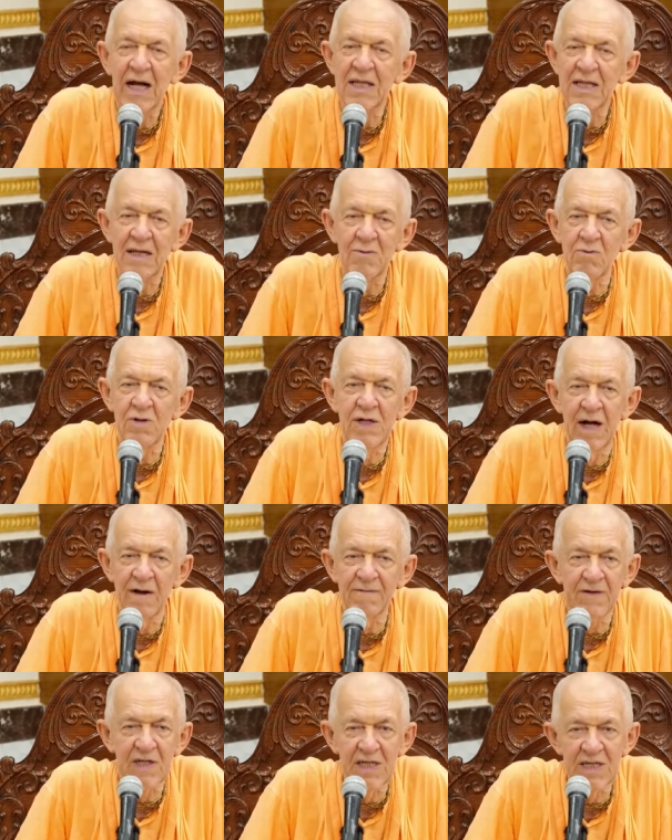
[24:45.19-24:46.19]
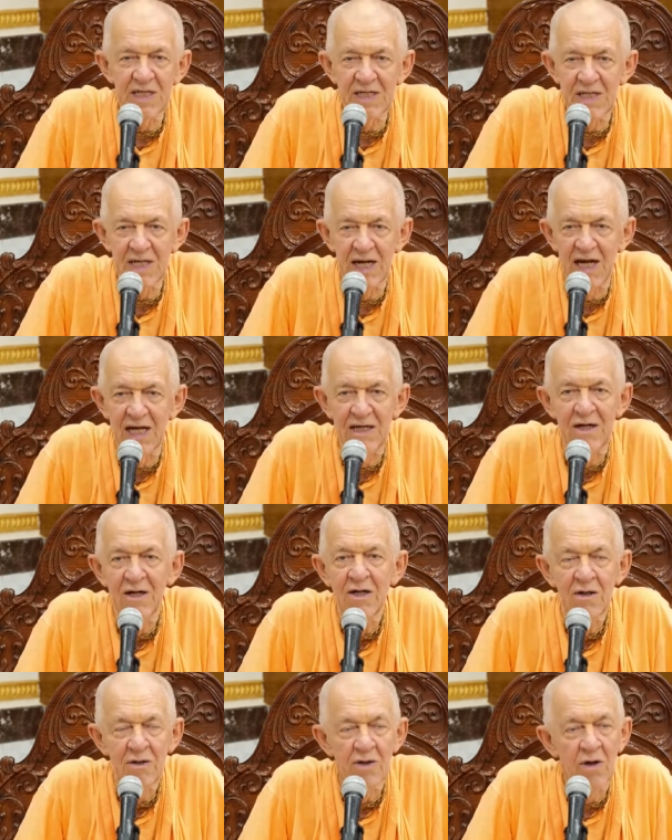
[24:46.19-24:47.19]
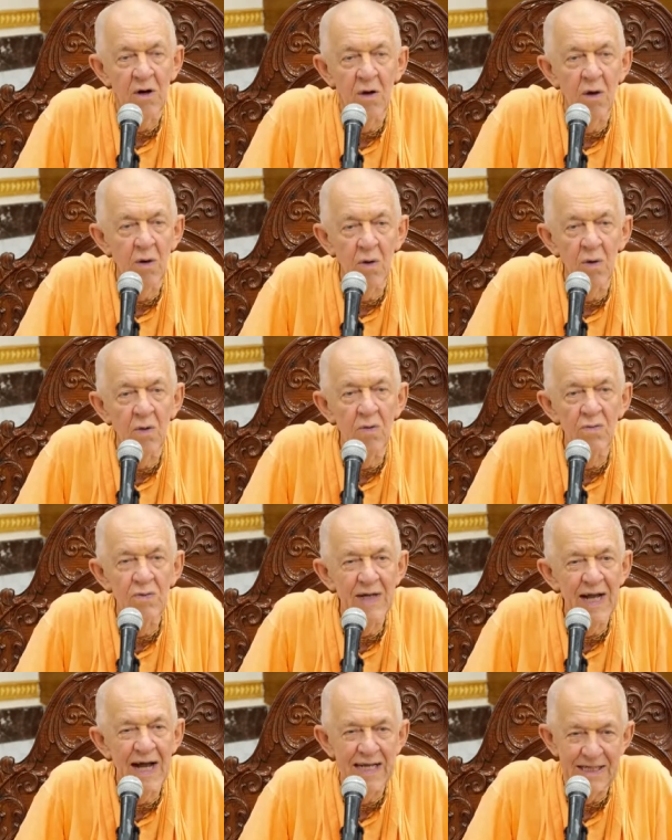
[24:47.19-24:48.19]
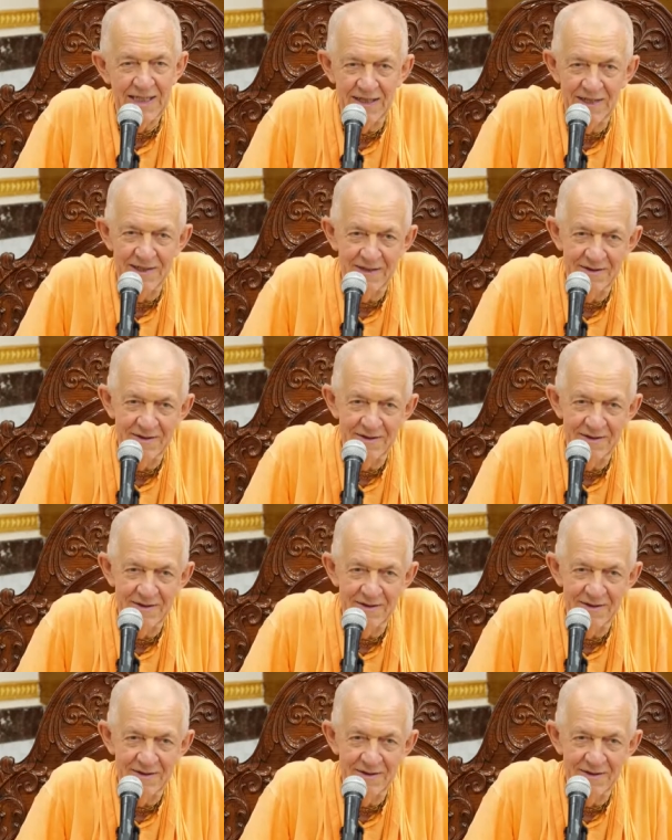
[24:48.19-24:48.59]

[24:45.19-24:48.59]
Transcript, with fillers: and they would have kirtan the whole night.